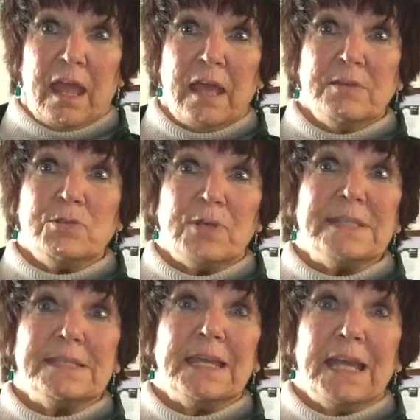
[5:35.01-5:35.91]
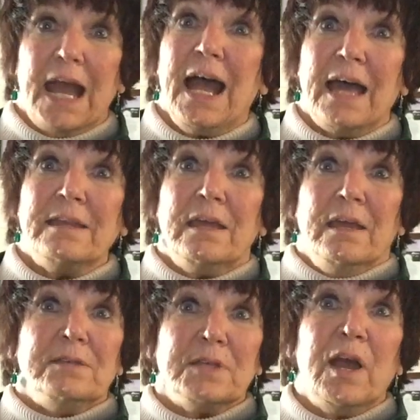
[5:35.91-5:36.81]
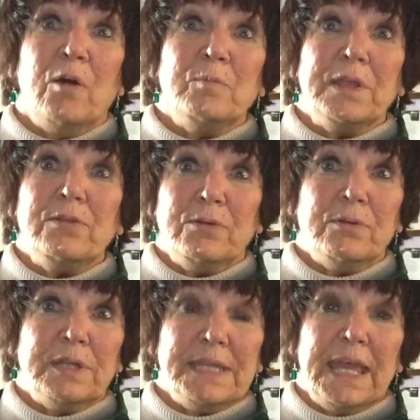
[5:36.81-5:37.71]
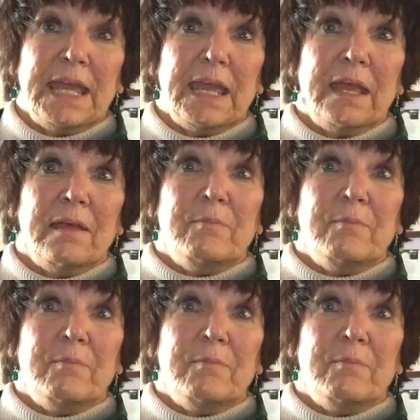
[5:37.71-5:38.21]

and trusting God to help me through the day